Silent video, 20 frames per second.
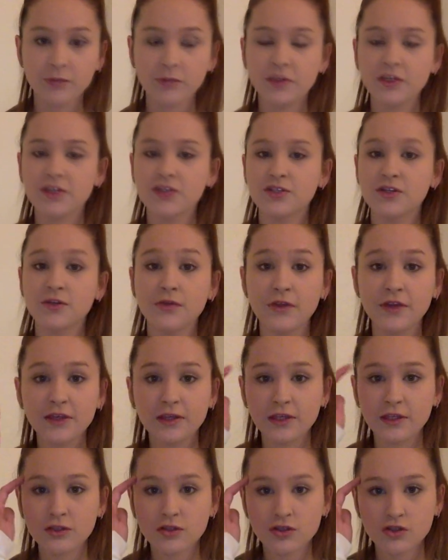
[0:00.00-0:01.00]
because you're
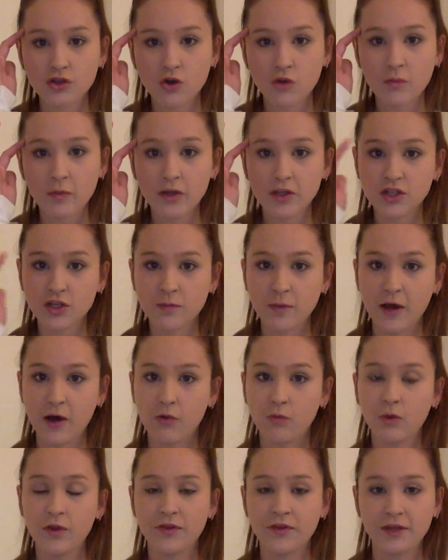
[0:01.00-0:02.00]
thinking so much
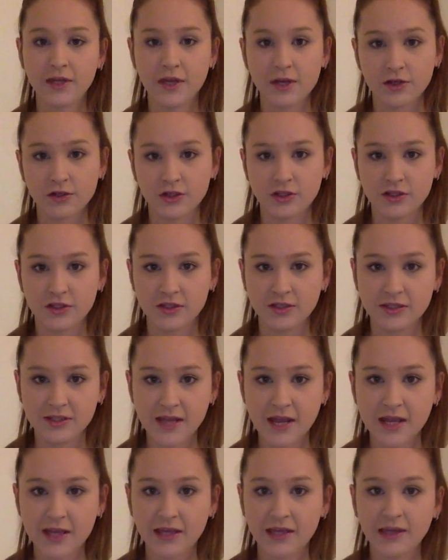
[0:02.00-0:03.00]
about what the characters are
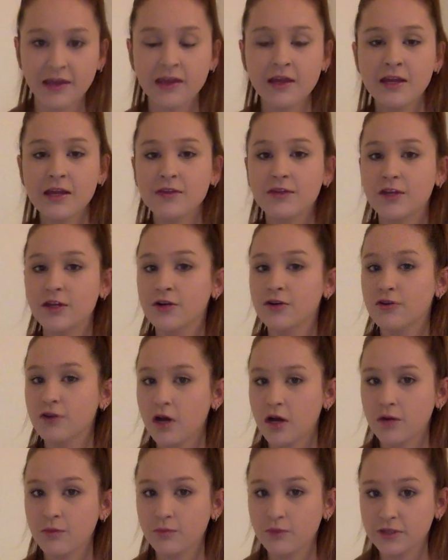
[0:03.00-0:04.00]
saying that you're
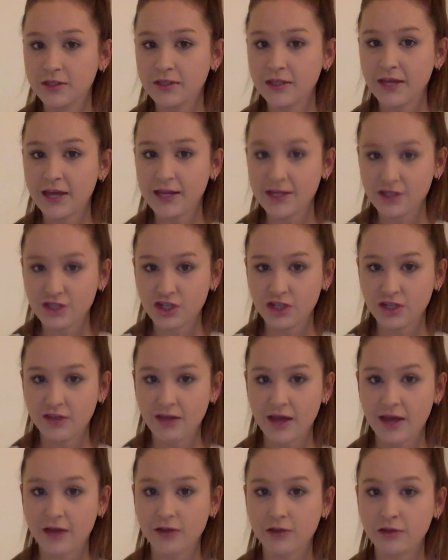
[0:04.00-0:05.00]
not really catching
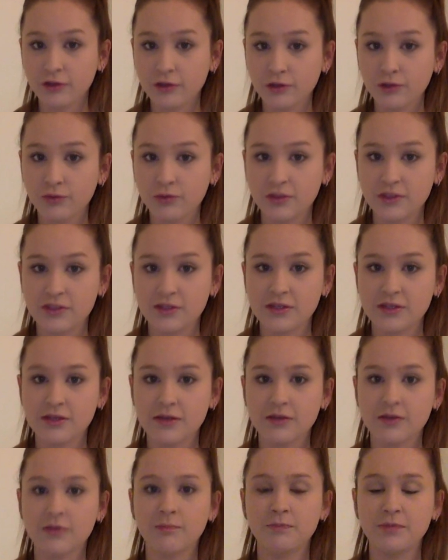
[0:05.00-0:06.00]
that clue that's
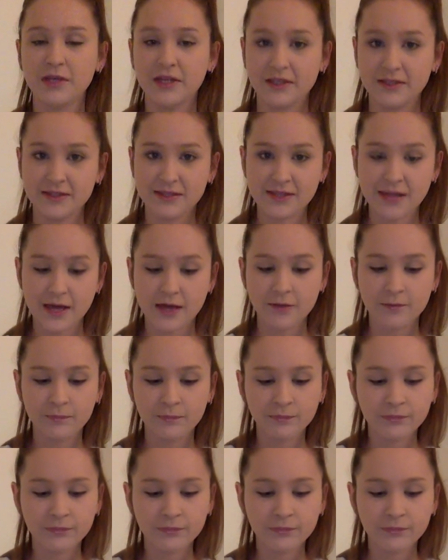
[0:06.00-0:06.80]
being said.